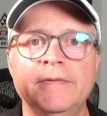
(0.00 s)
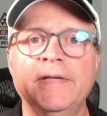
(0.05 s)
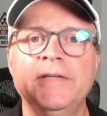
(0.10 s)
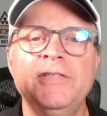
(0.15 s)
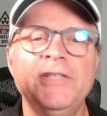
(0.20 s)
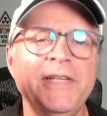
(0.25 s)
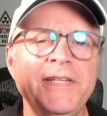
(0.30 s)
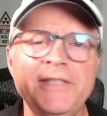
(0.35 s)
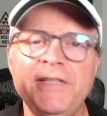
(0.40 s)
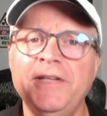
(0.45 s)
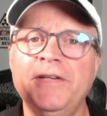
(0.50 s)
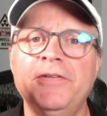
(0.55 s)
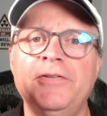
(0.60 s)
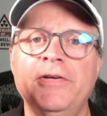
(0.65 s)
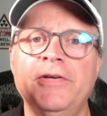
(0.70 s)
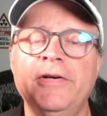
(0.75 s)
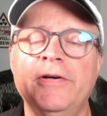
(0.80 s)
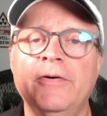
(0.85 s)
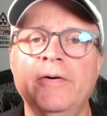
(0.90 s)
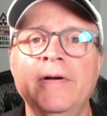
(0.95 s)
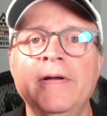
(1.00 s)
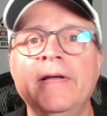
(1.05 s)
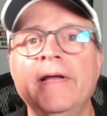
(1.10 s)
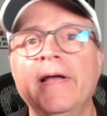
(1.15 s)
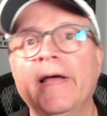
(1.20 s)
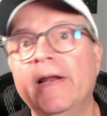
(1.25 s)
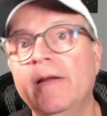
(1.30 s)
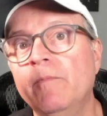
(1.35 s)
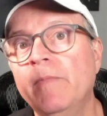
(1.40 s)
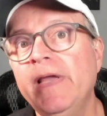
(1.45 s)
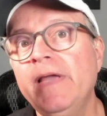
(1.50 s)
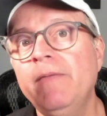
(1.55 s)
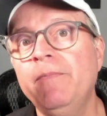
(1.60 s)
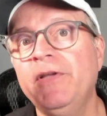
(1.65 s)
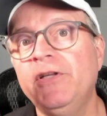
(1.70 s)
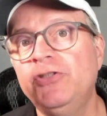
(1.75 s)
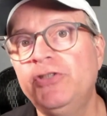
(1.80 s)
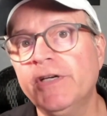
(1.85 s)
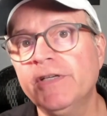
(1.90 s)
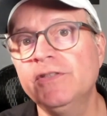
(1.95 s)
It's easy to do, and it may be
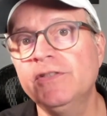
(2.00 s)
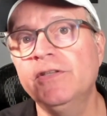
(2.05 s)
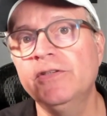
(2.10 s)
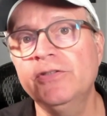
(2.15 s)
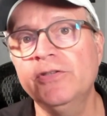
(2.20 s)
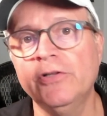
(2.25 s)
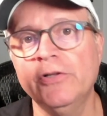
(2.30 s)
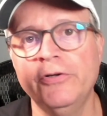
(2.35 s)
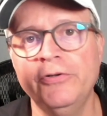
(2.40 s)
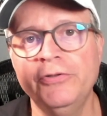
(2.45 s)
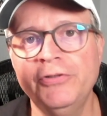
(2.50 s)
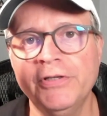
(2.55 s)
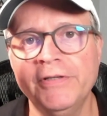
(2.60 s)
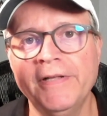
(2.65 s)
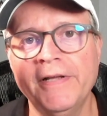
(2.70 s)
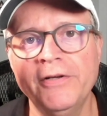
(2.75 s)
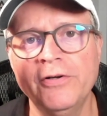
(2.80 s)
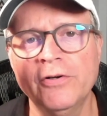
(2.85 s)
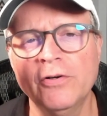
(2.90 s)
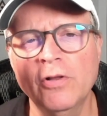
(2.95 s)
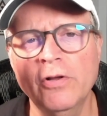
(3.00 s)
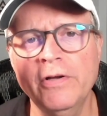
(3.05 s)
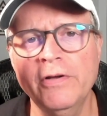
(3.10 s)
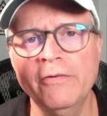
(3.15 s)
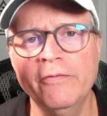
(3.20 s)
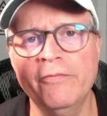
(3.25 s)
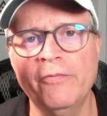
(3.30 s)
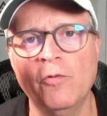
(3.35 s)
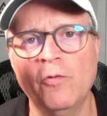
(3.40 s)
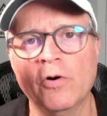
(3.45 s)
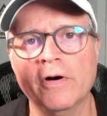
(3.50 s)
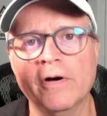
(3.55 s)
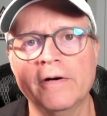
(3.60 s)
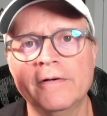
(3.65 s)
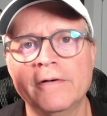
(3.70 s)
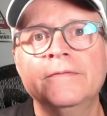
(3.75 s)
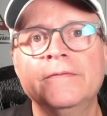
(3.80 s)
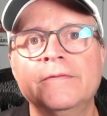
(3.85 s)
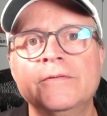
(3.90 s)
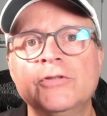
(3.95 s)
just the solution that you're looking for.
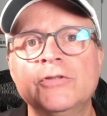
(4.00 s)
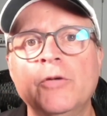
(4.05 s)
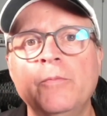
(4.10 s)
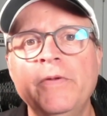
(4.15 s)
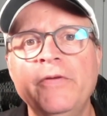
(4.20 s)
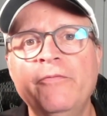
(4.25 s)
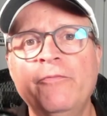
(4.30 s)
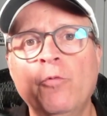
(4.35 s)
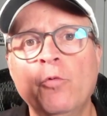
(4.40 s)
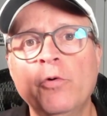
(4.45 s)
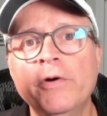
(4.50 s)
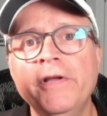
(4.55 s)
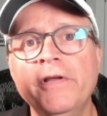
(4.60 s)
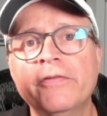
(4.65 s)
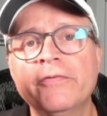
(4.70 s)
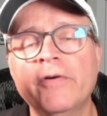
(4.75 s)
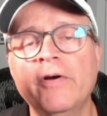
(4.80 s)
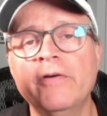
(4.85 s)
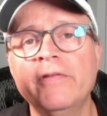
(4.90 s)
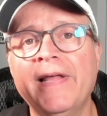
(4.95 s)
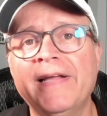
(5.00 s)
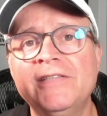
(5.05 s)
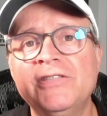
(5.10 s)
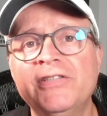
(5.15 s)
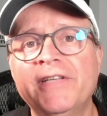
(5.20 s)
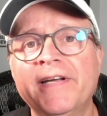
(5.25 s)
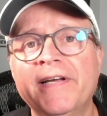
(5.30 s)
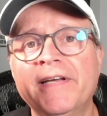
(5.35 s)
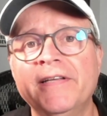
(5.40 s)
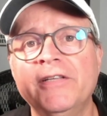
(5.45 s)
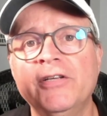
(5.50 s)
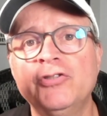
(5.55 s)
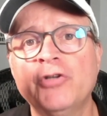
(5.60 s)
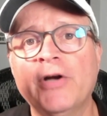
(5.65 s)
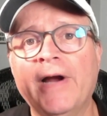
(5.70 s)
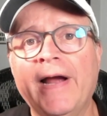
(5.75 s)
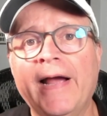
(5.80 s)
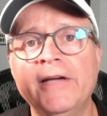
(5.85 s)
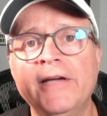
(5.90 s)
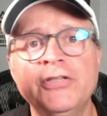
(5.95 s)
So before you throw that stick in the
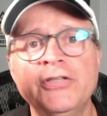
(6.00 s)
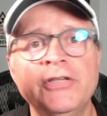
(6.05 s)
trash,